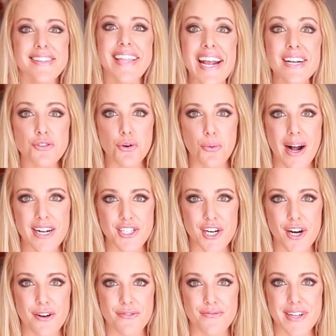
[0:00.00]
Thanks for watching
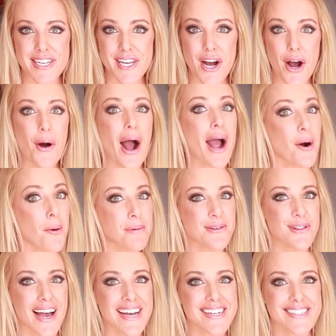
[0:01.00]
our video. I hope you
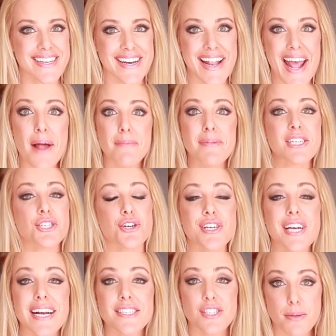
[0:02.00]
liked it. And make sure you
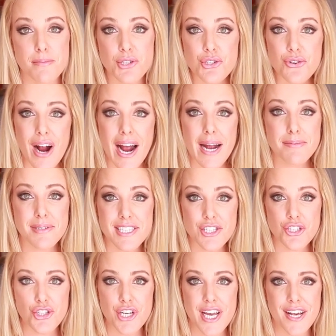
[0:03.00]
guys subscribe to
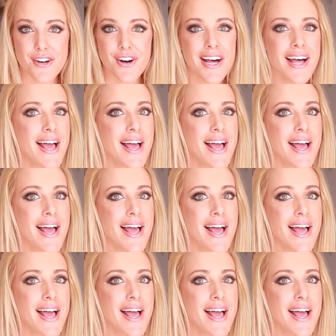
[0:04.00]
this channel